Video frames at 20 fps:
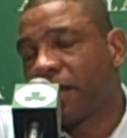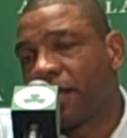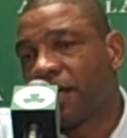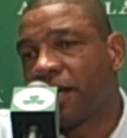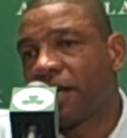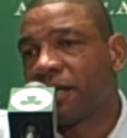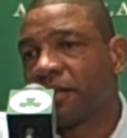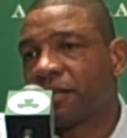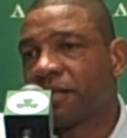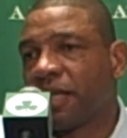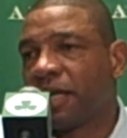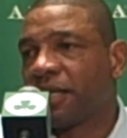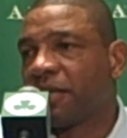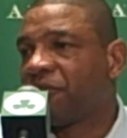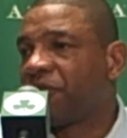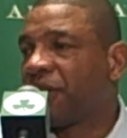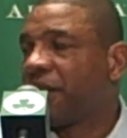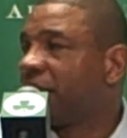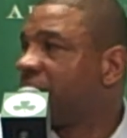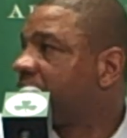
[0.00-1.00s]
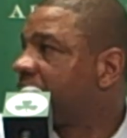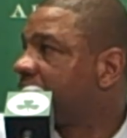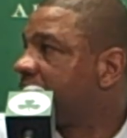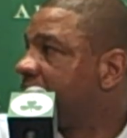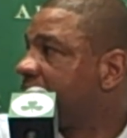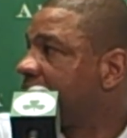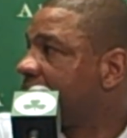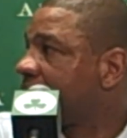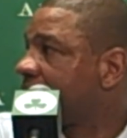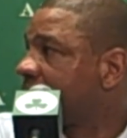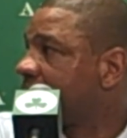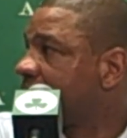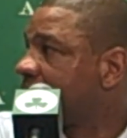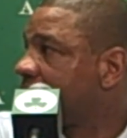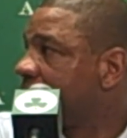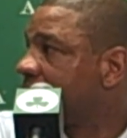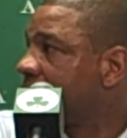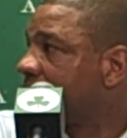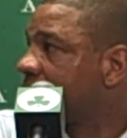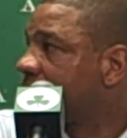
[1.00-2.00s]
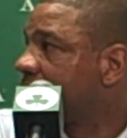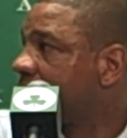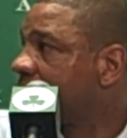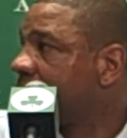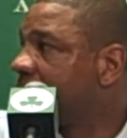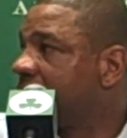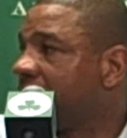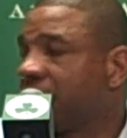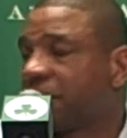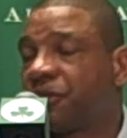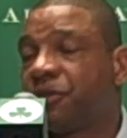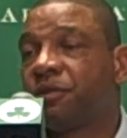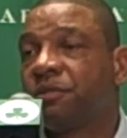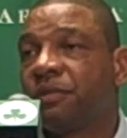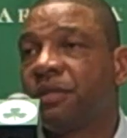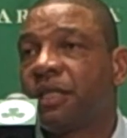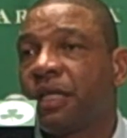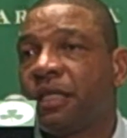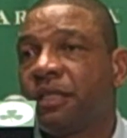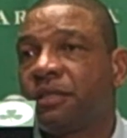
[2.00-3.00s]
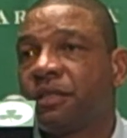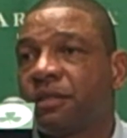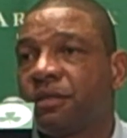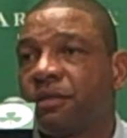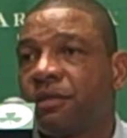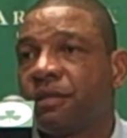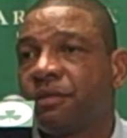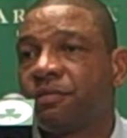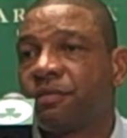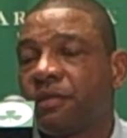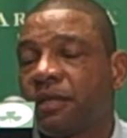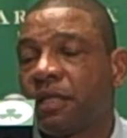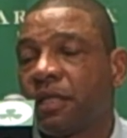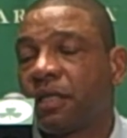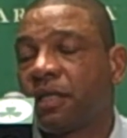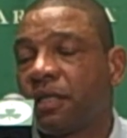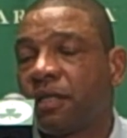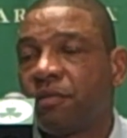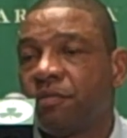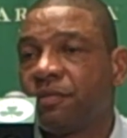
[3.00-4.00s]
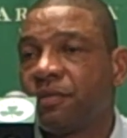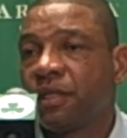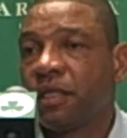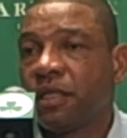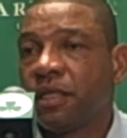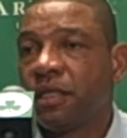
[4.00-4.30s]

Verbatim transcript: Yeah, they get fired up for each other, I'm sure. I mean, that's human nature, and um,